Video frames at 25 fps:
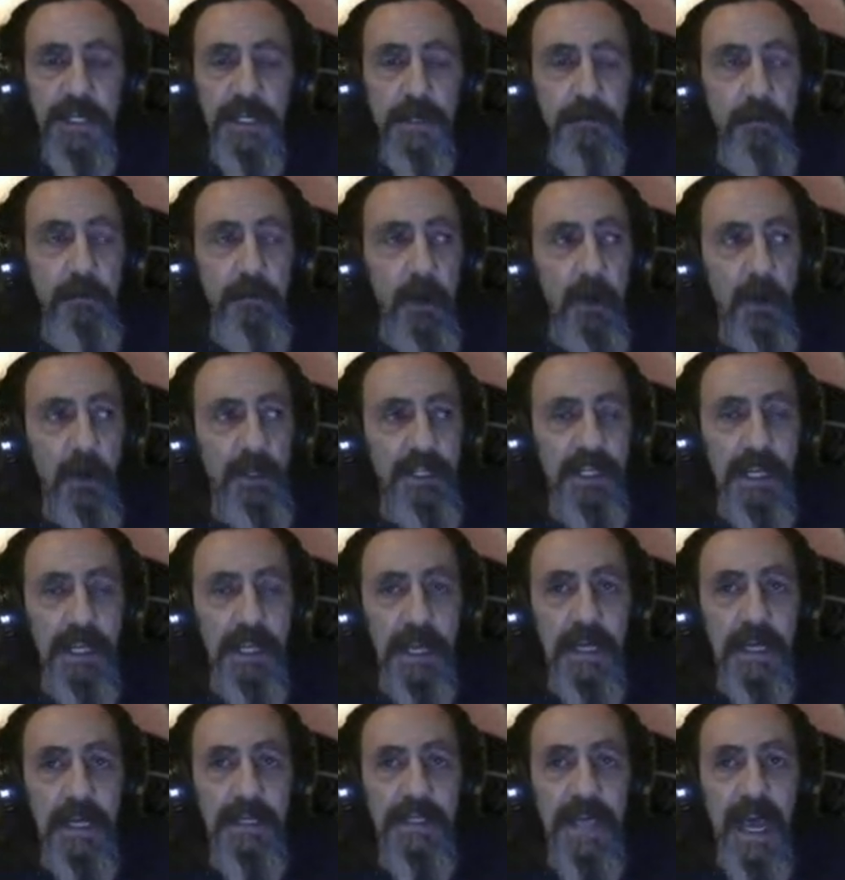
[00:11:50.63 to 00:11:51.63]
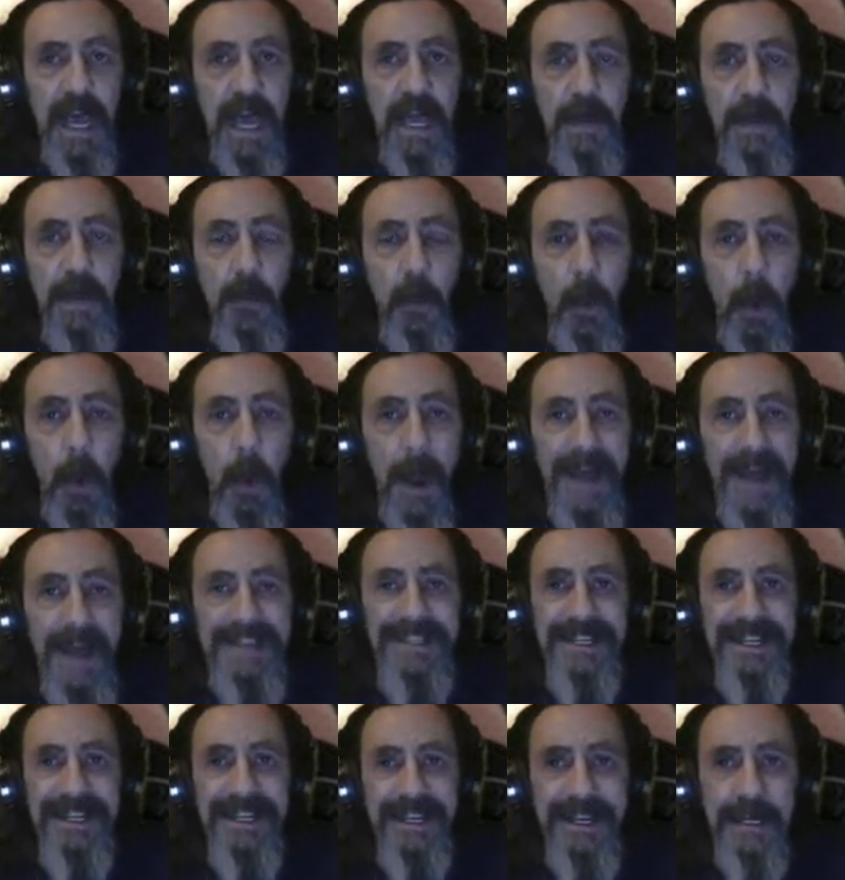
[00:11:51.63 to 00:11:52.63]
a person is a
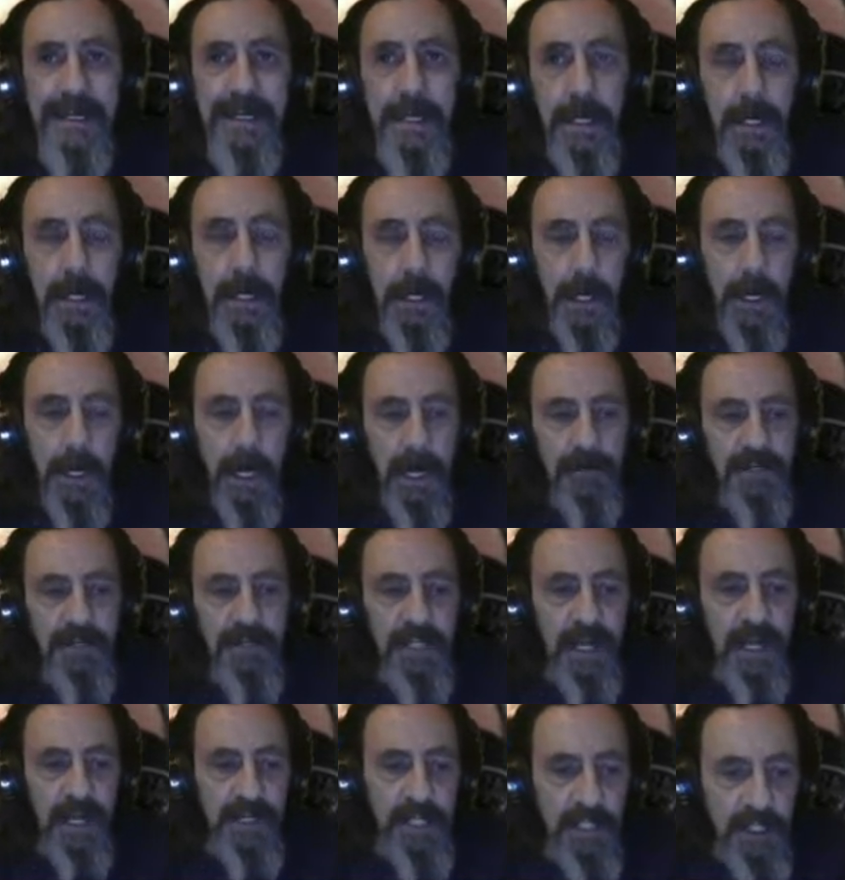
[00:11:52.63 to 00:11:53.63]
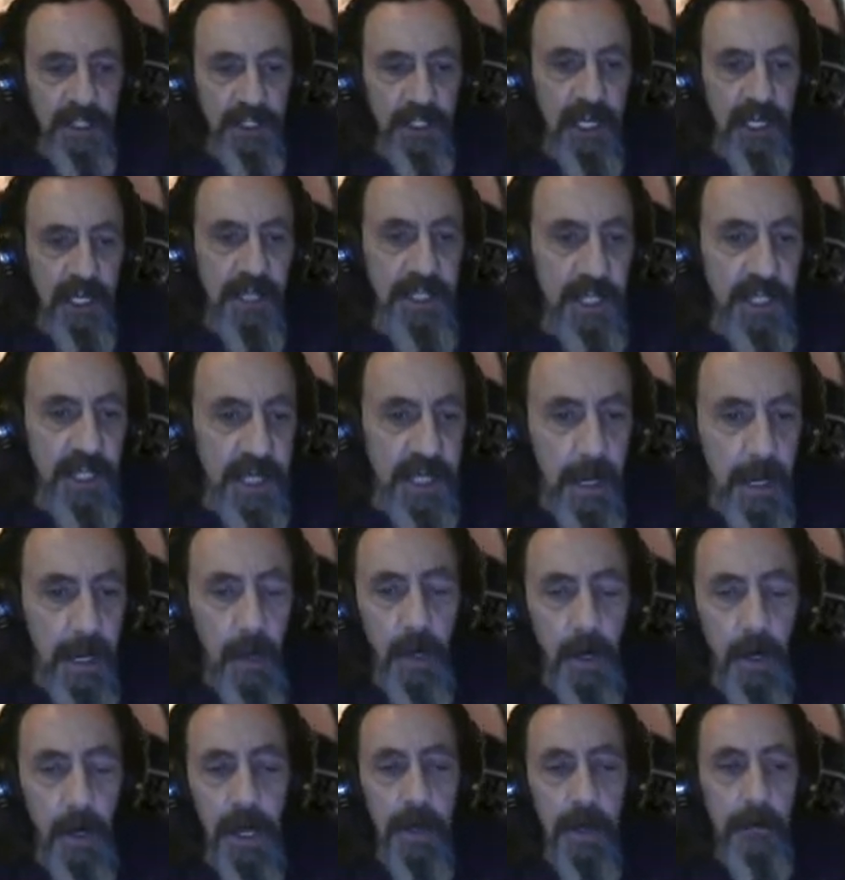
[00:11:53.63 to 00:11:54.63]
resident of such and such a
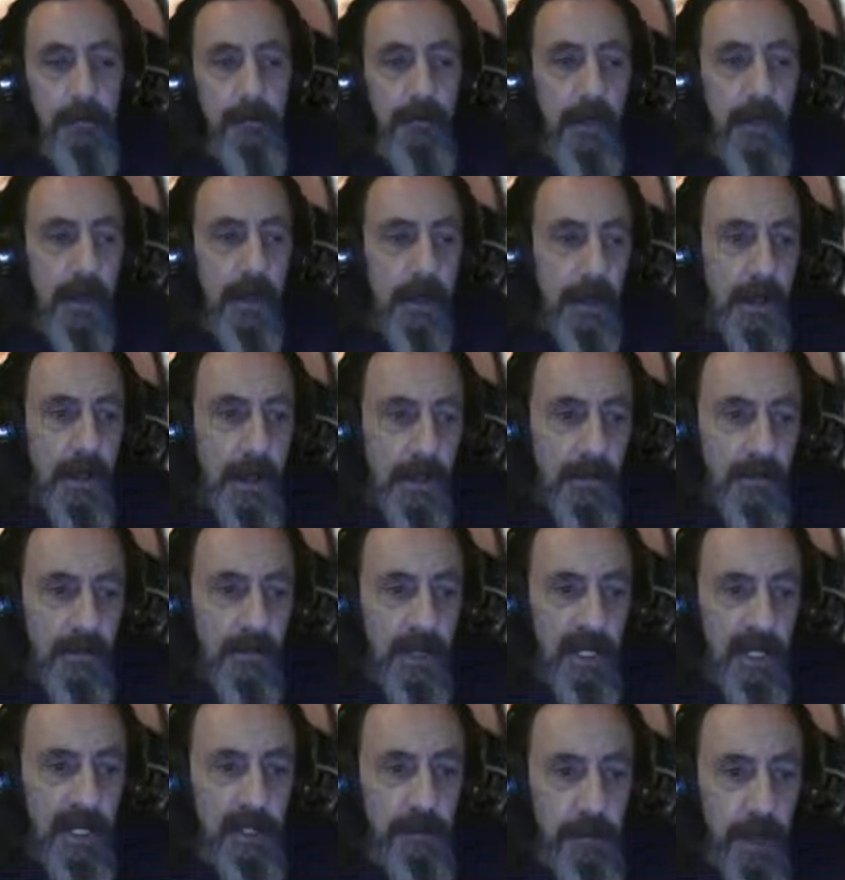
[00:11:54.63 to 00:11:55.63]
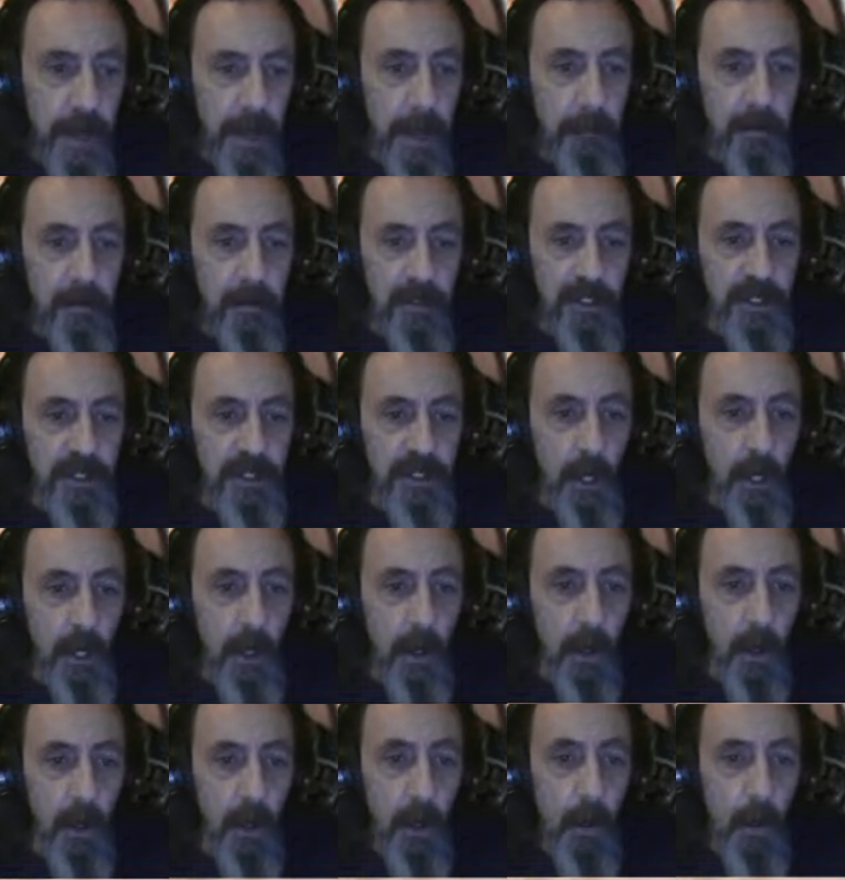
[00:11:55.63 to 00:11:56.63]
county. These papers
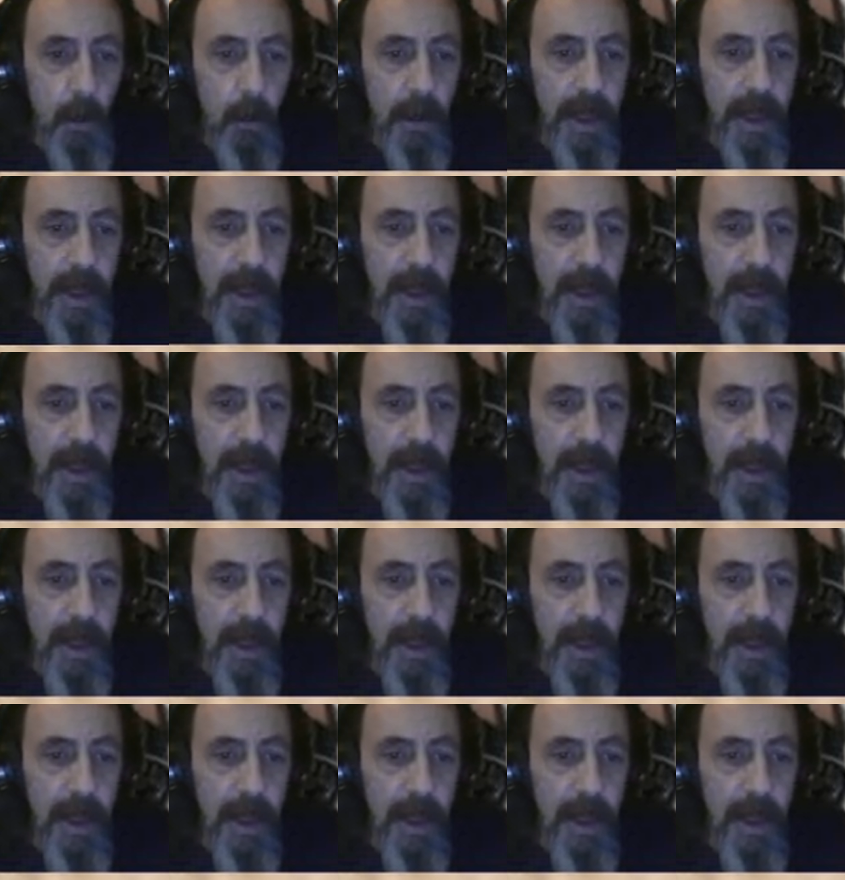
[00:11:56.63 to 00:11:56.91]
show we